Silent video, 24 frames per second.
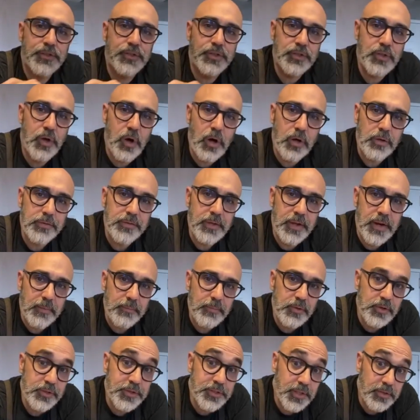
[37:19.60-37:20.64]
salt that
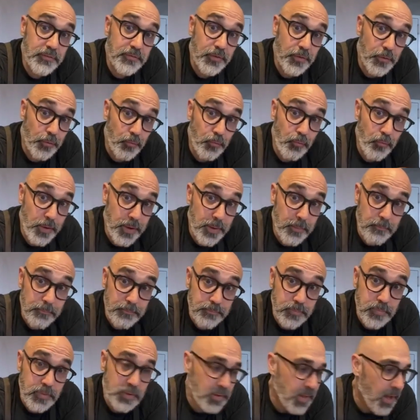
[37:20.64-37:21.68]
I'm using for the rim.
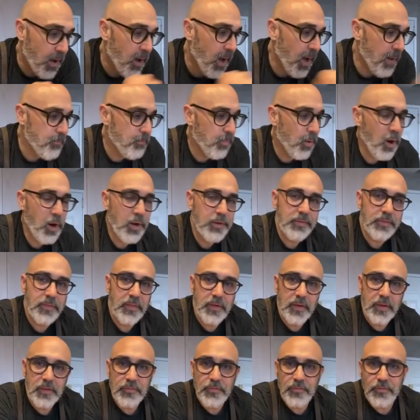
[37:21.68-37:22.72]
Now I bought
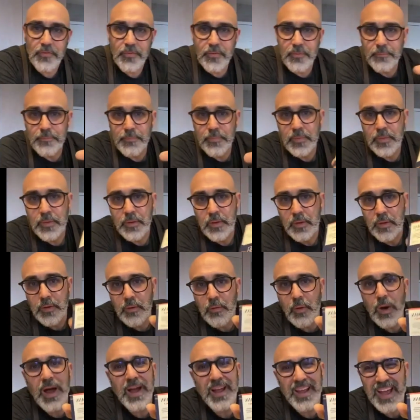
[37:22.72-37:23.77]
this.
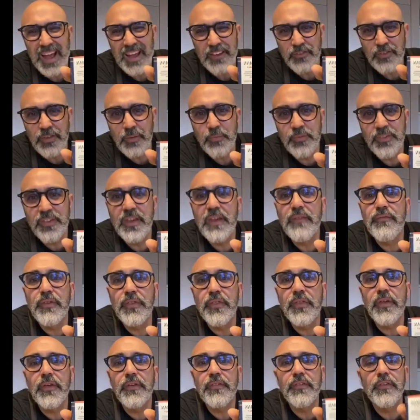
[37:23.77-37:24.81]
Well, I actually was
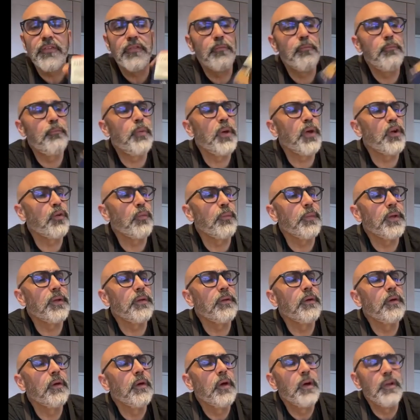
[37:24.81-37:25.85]
given this. It's Bitterman
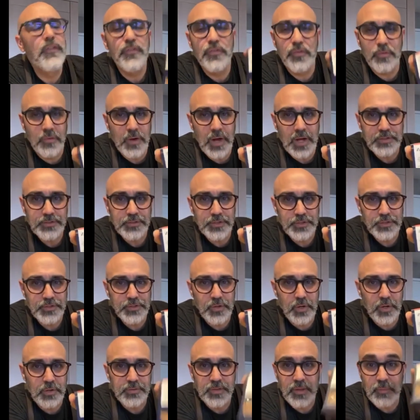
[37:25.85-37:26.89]
Sriracha
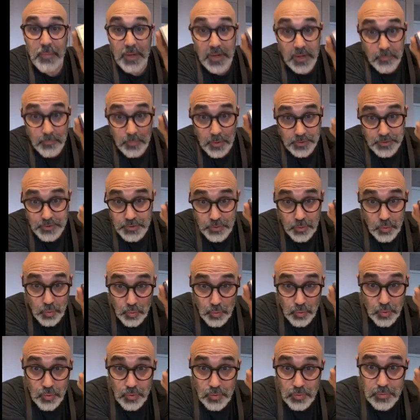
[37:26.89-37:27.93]
salt. They make a bunch of
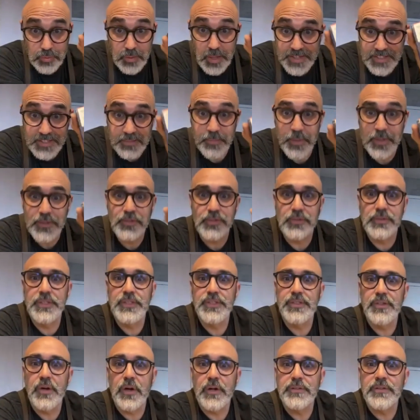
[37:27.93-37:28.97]
cool, like, specialty
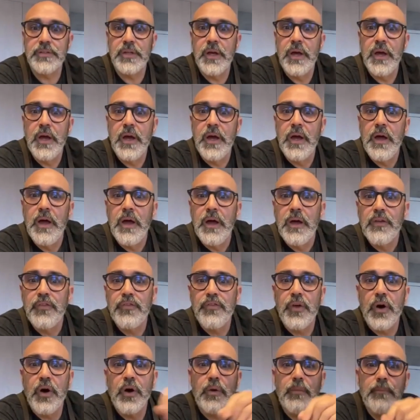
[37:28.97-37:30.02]
salts.
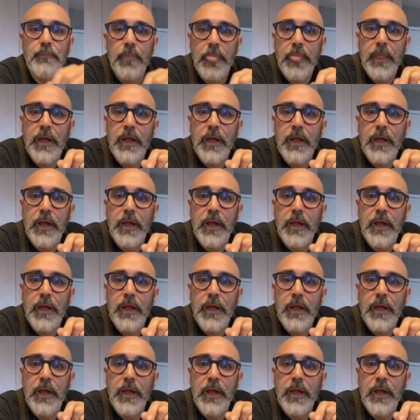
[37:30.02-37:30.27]
So,